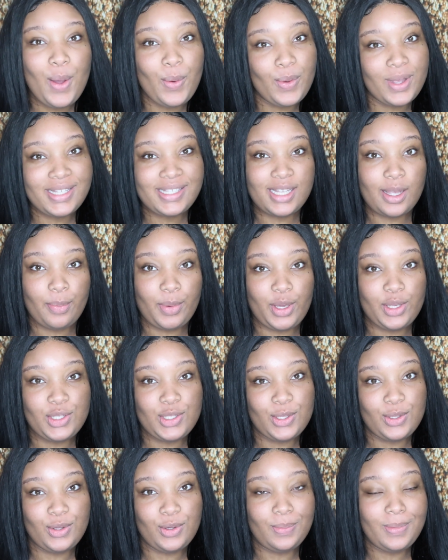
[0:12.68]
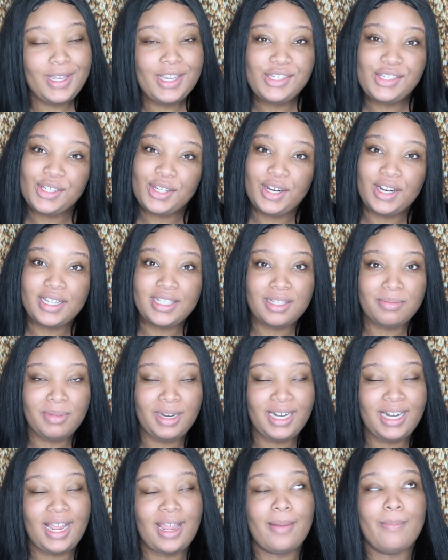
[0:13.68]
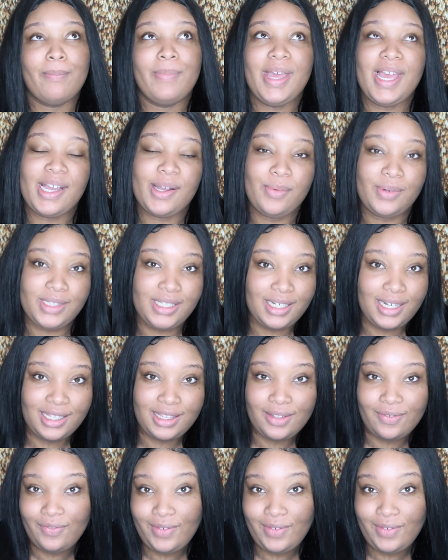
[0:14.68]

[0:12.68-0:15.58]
What's up YouTube? It's your girl Tamara and I am back with another